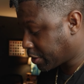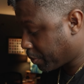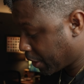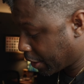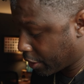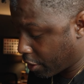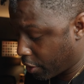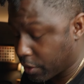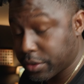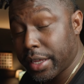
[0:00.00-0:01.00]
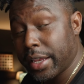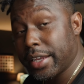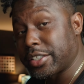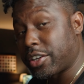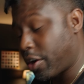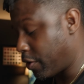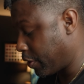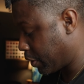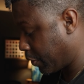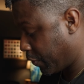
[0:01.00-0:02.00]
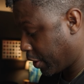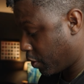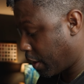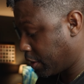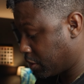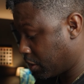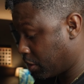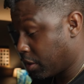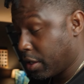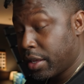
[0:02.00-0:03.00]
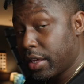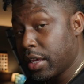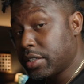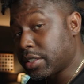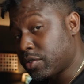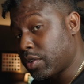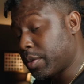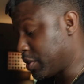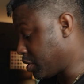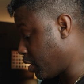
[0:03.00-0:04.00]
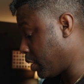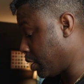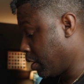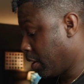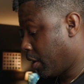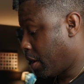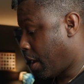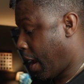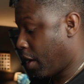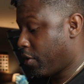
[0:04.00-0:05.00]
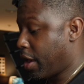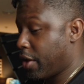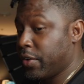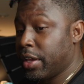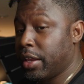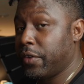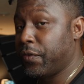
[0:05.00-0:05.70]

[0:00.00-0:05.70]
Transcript: as stability goes, in its current configuration, it's extremely sturdy. I don't have any